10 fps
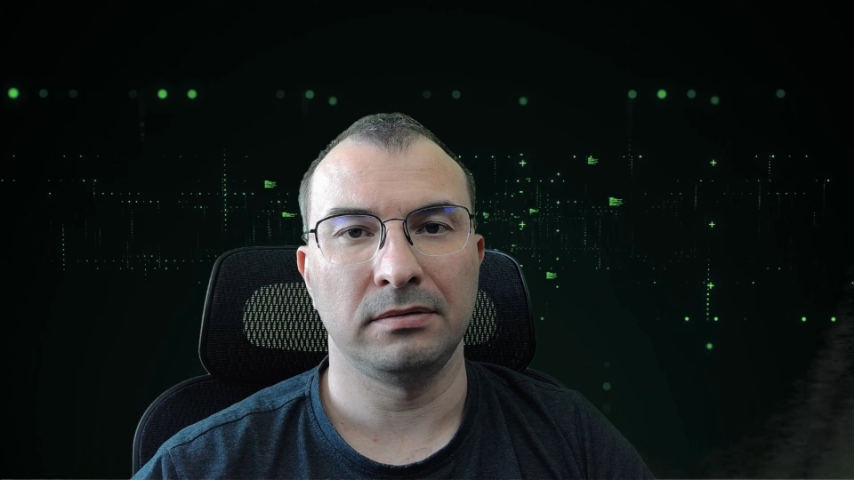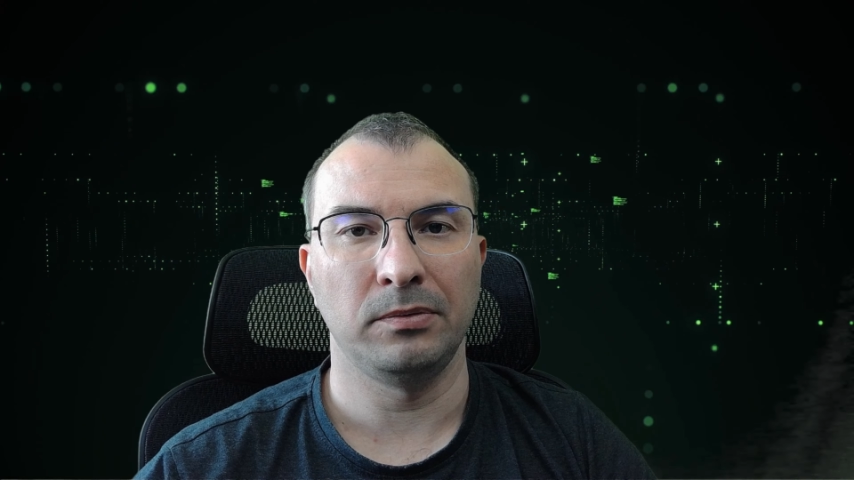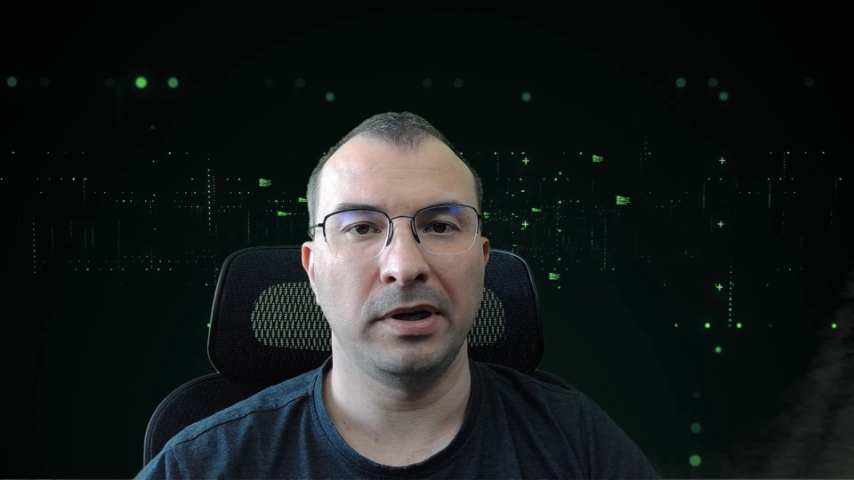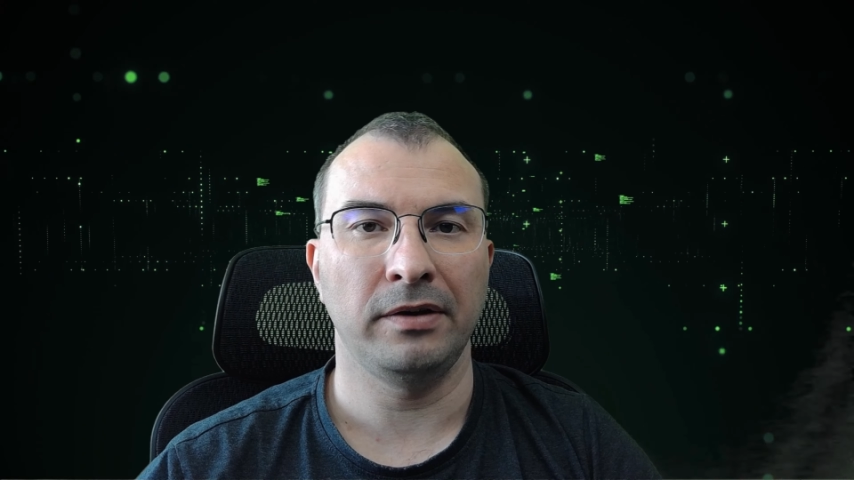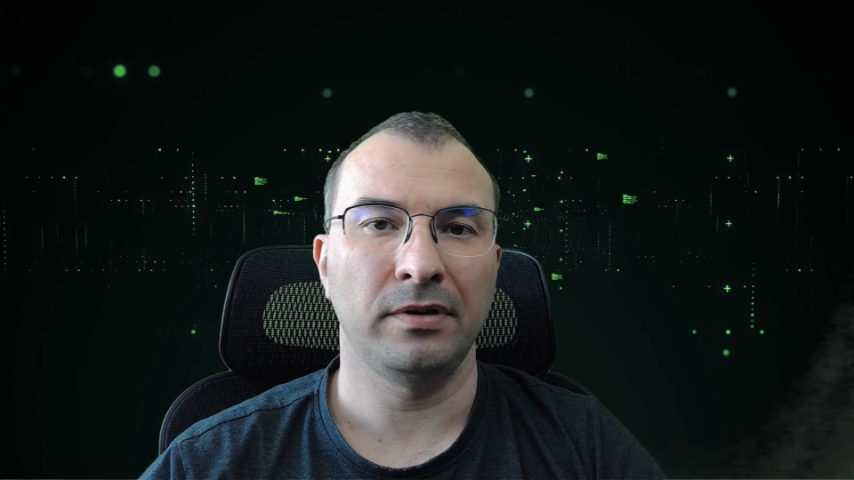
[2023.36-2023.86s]

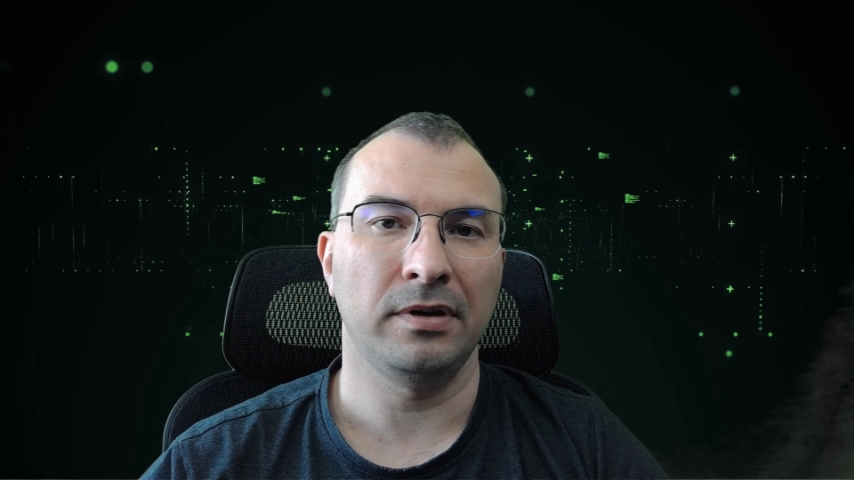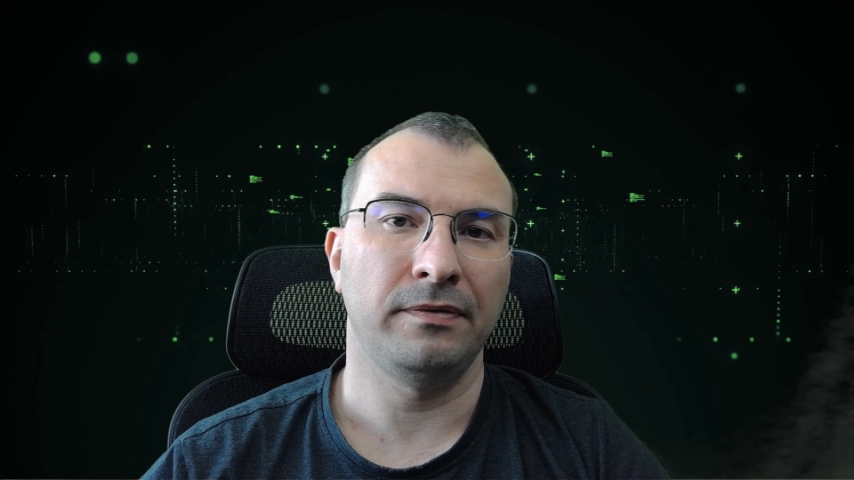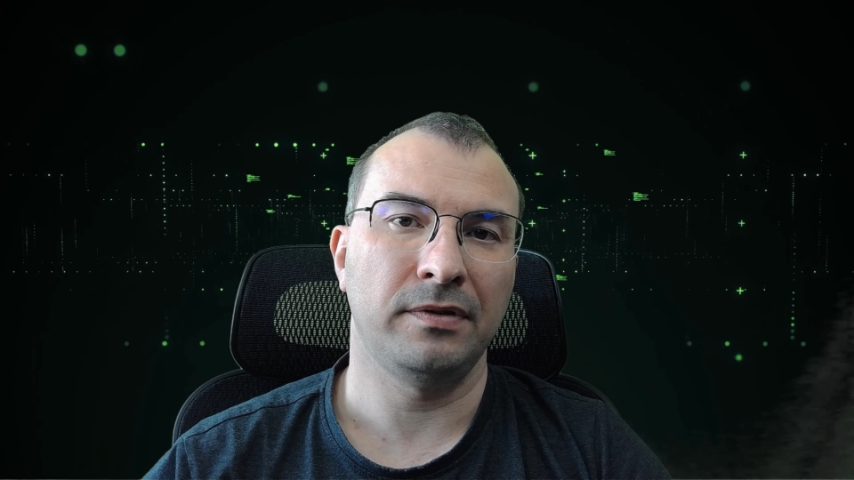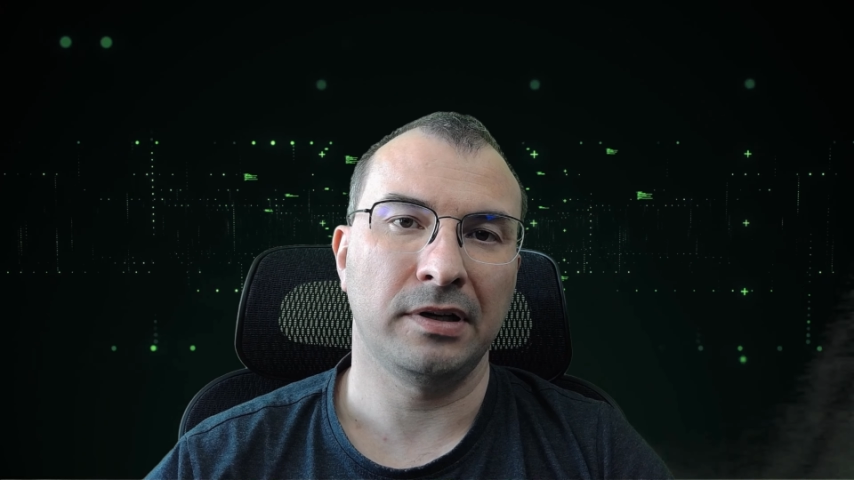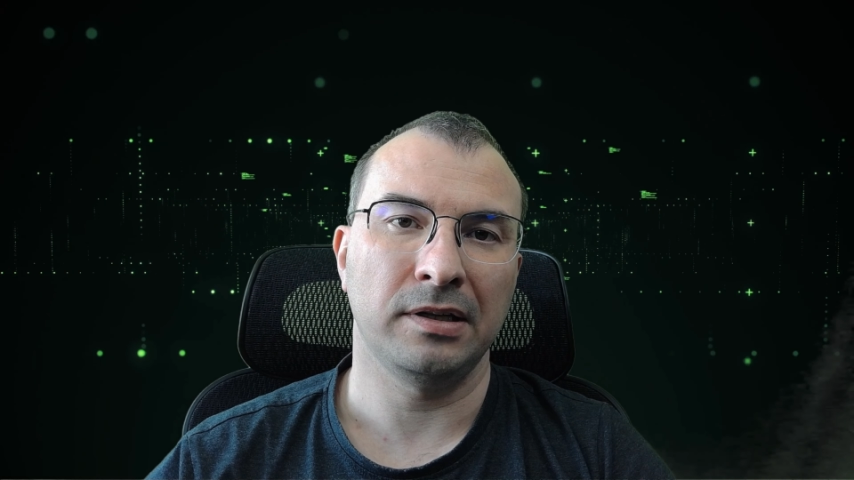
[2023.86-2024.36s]
we
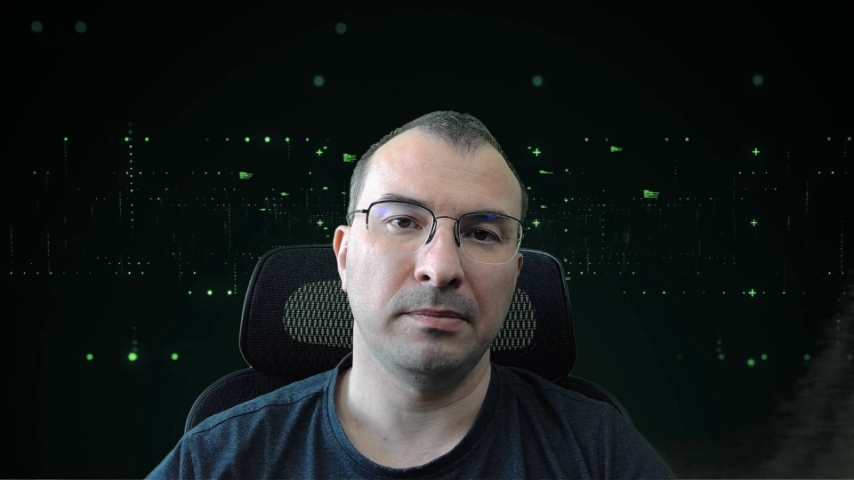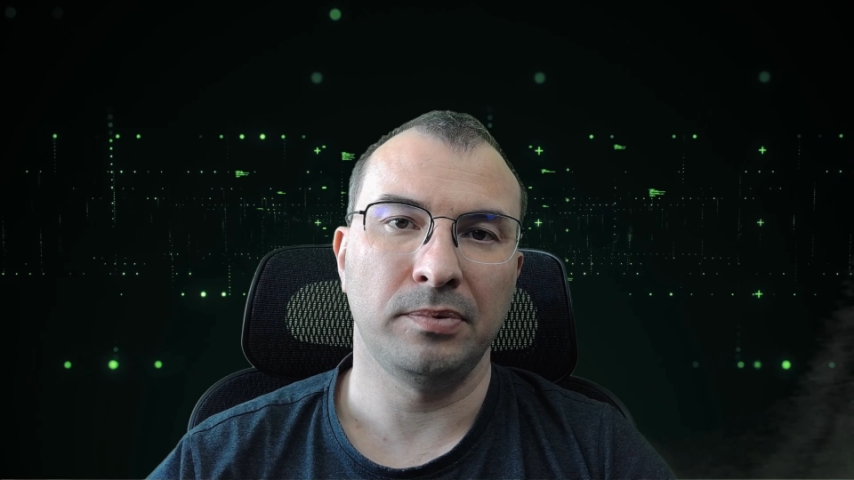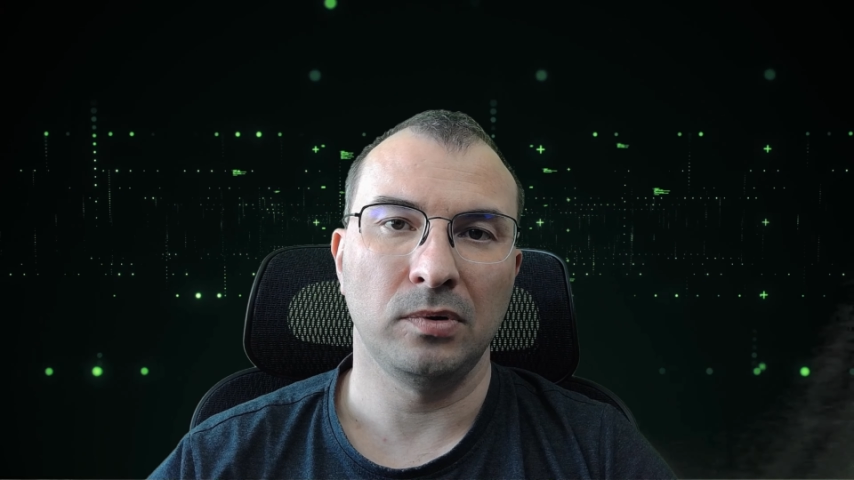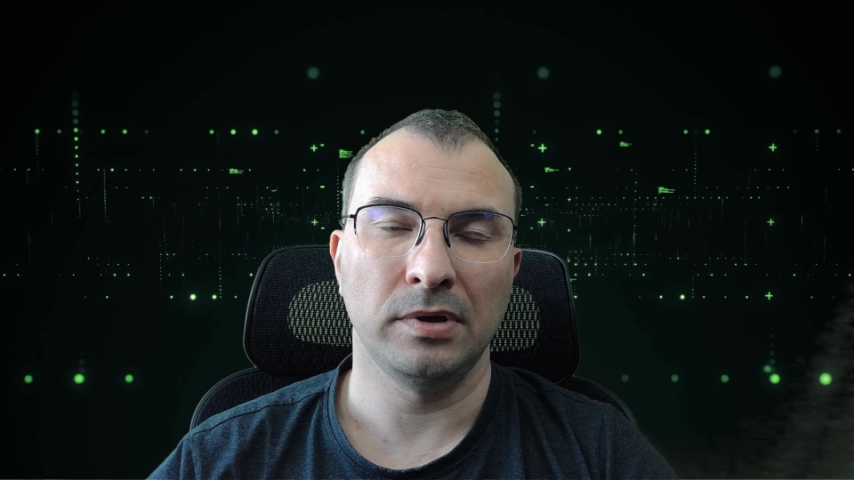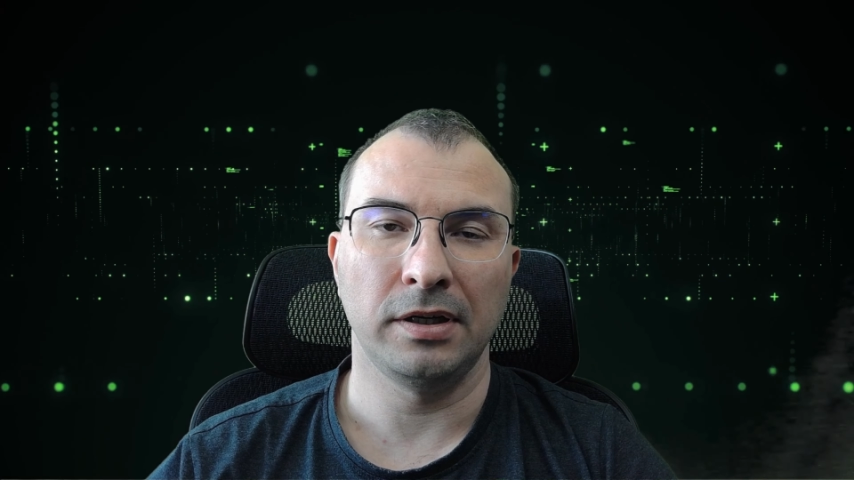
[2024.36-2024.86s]
have for
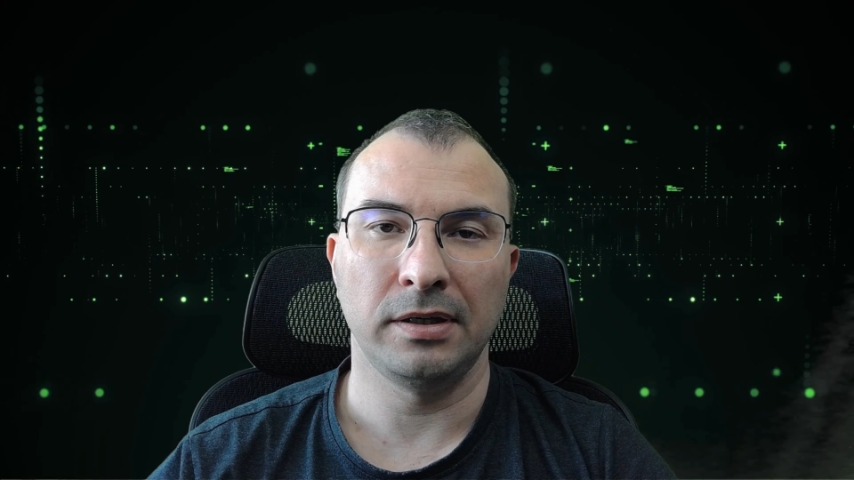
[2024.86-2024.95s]
example